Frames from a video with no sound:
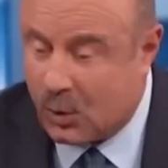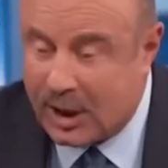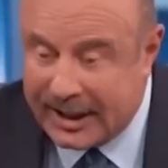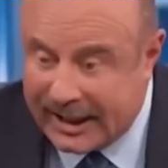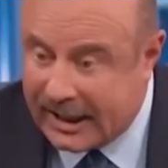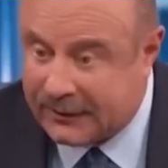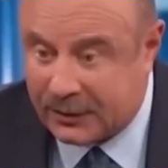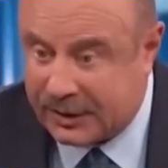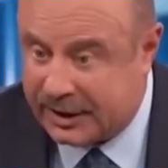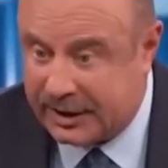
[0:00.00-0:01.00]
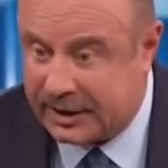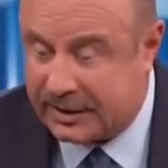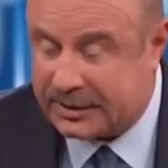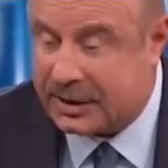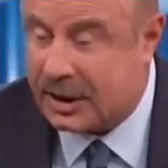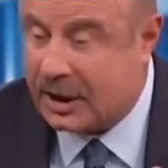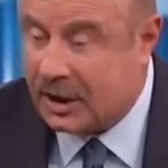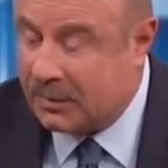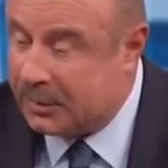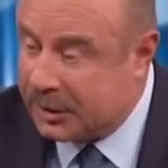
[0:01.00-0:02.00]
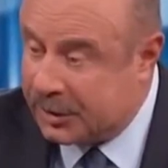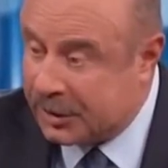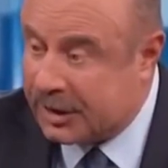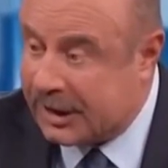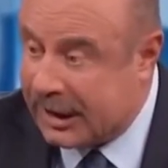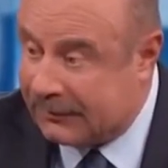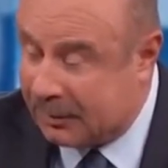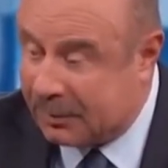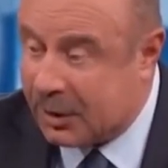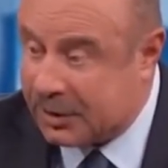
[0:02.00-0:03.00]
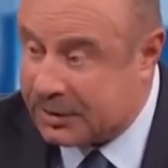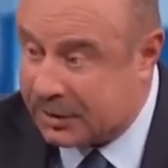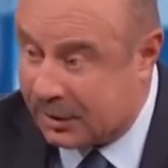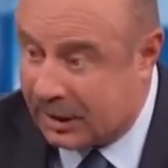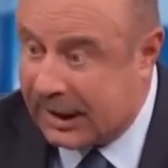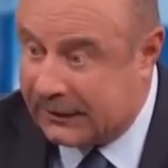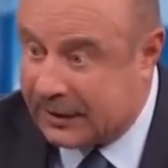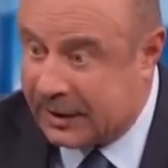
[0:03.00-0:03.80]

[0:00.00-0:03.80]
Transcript: whatever it is, but you're going to have a personal life